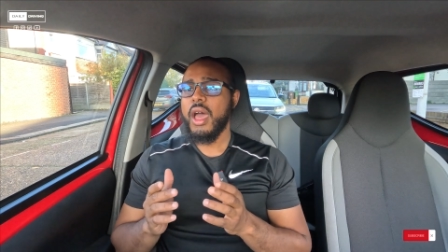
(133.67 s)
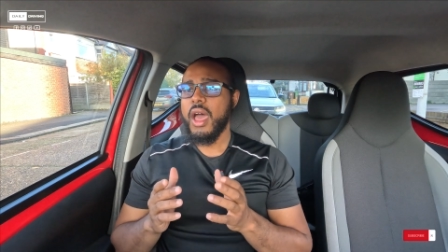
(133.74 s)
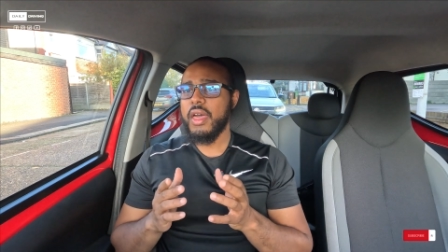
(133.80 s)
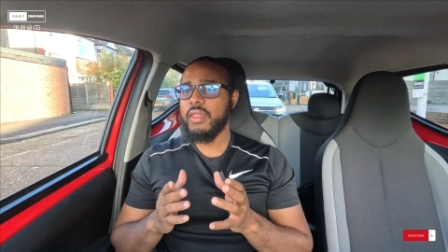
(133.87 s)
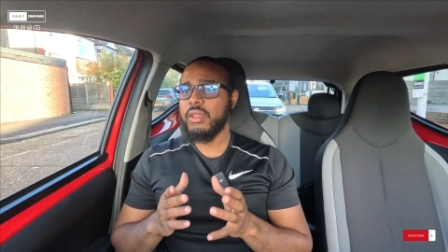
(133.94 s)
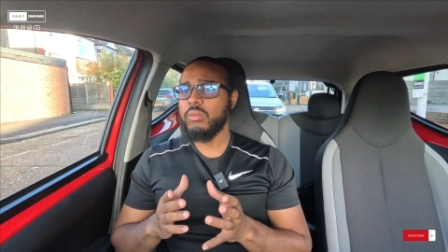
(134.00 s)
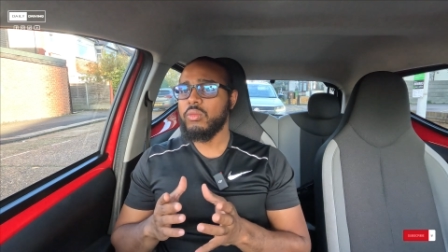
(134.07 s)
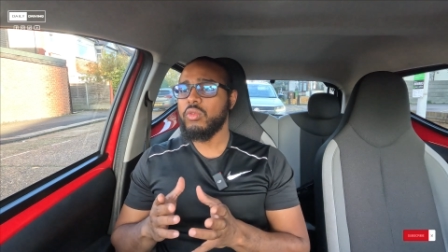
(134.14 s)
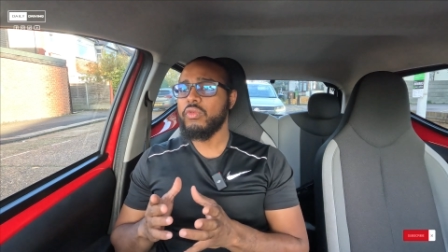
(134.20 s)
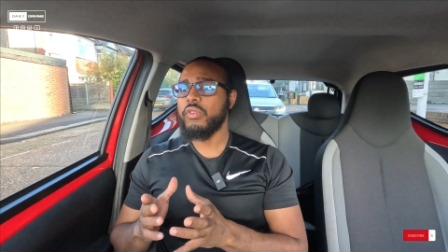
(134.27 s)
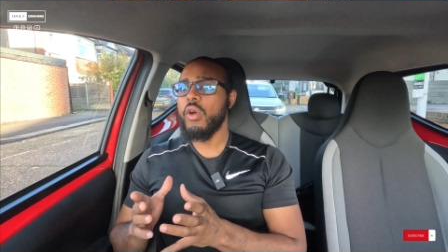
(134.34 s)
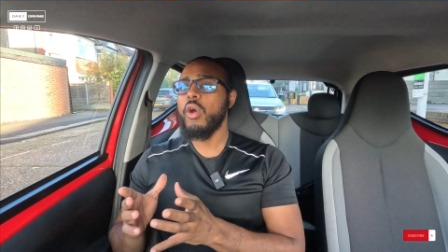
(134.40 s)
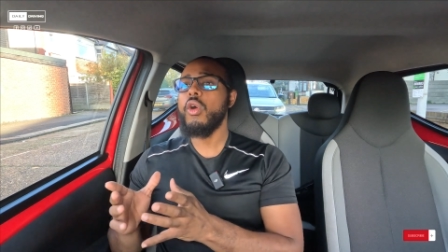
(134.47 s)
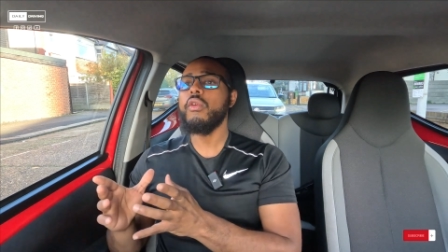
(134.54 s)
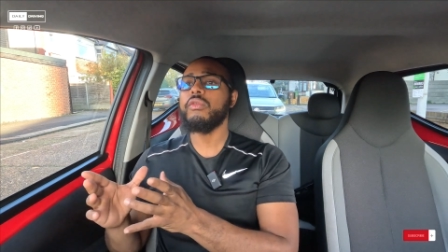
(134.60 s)
and then move
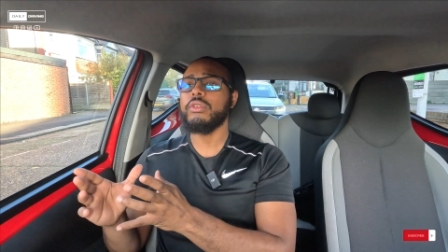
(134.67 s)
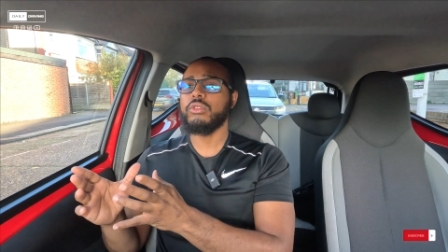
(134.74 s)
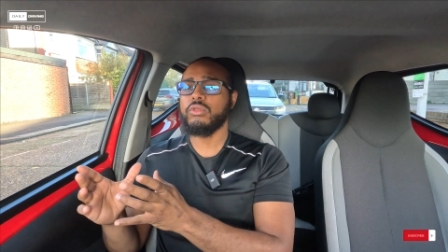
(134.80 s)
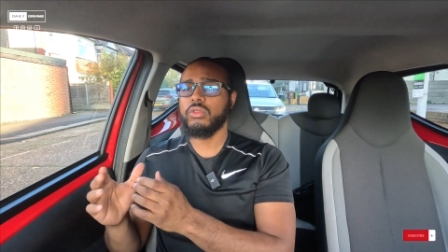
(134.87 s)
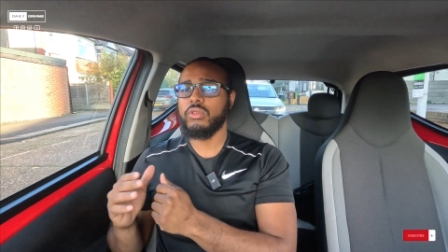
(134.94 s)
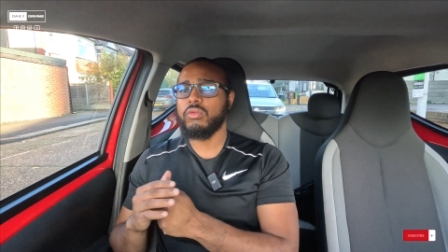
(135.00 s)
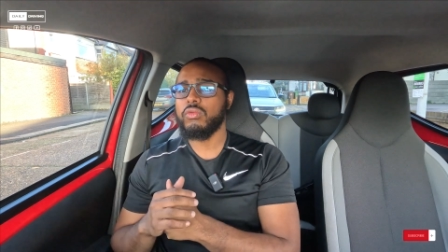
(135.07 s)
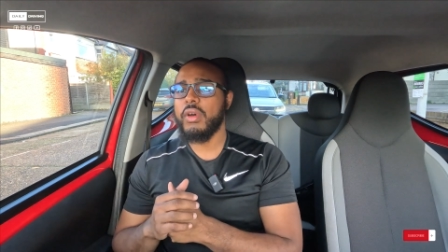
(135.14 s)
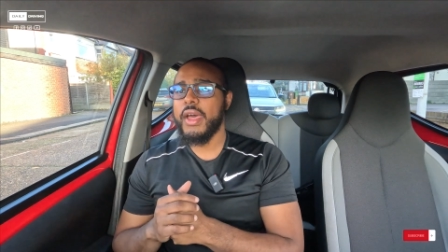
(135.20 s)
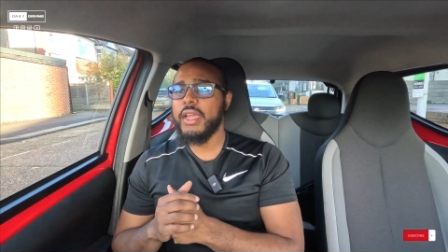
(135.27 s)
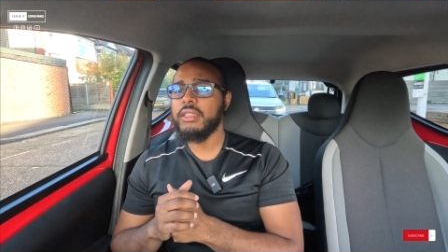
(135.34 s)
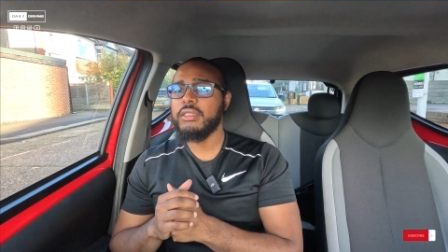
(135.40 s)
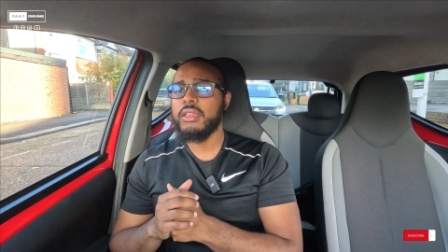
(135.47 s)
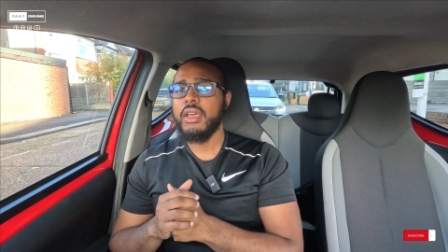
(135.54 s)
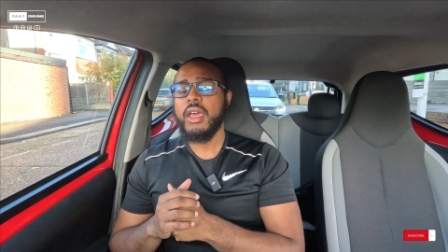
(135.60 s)
over to the
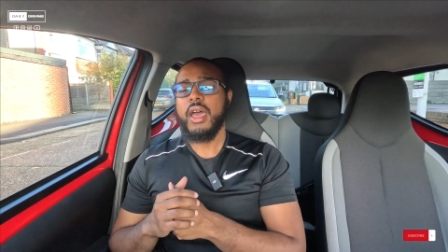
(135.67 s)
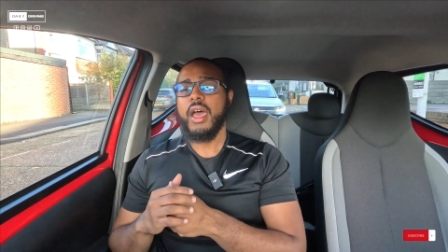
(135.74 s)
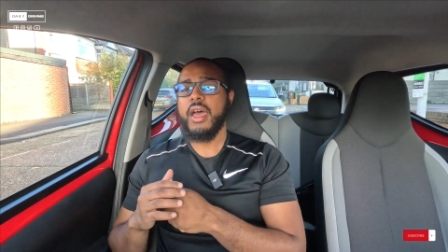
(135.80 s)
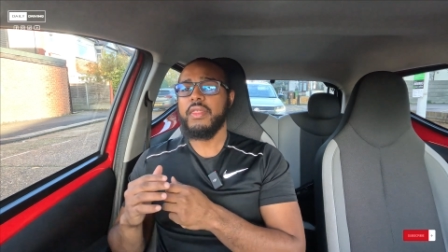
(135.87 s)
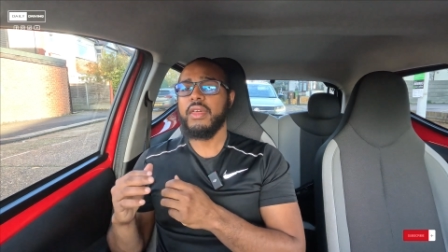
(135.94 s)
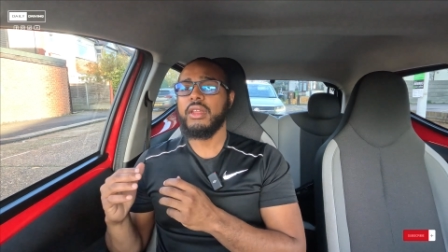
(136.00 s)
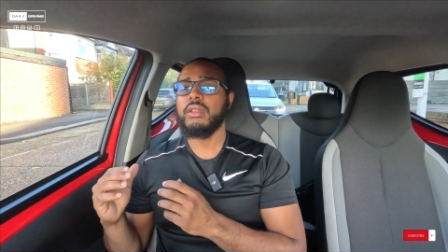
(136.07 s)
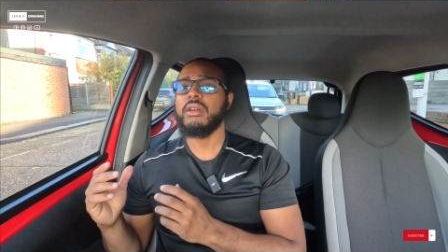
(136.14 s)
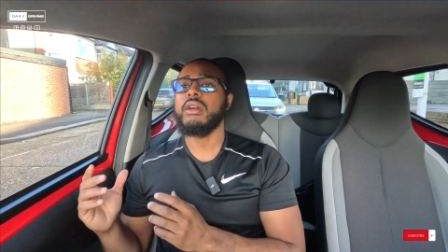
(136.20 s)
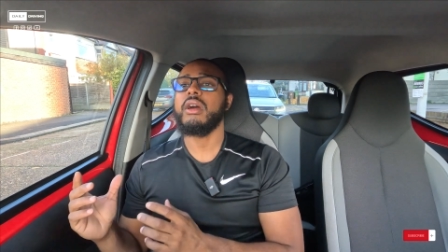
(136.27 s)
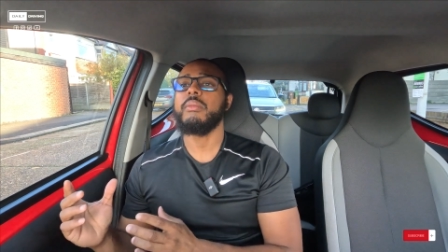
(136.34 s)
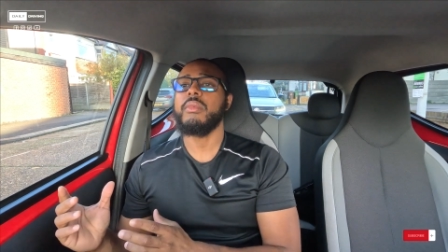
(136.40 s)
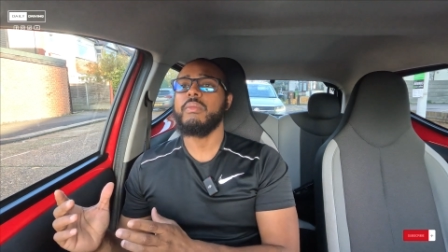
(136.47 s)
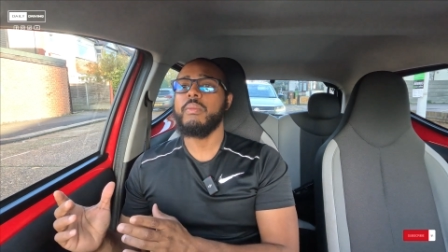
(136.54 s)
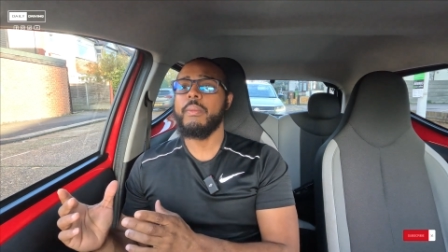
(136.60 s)
right, and then
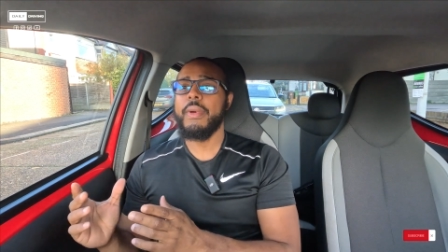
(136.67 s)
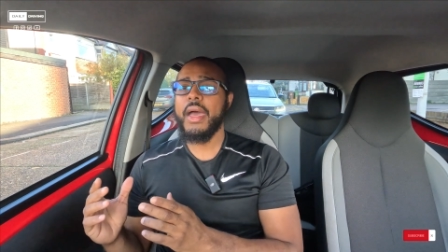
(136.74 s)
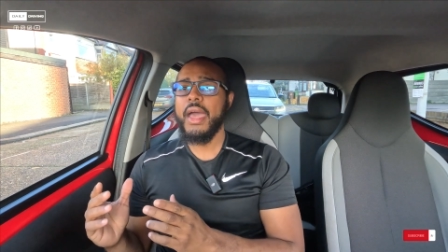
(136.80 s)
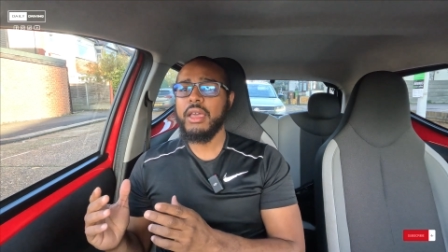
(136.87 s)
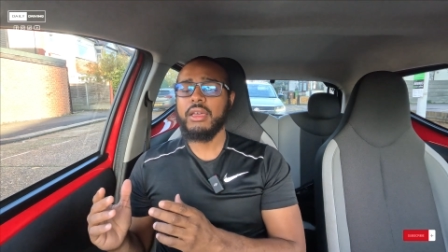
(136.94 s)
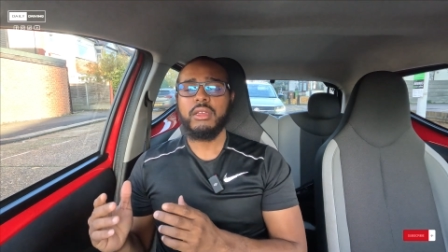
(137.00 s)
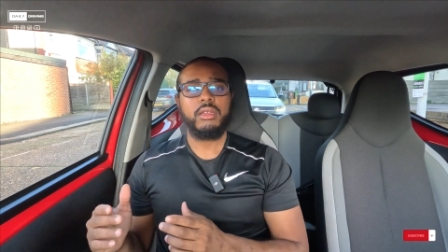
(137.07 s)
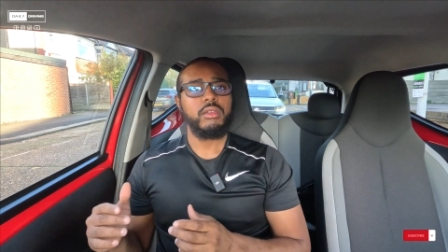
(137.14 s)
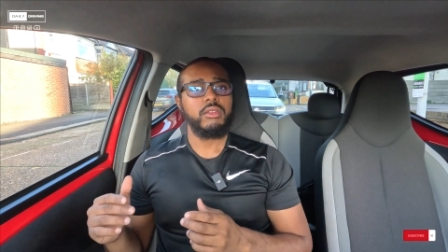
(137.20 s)
coming back,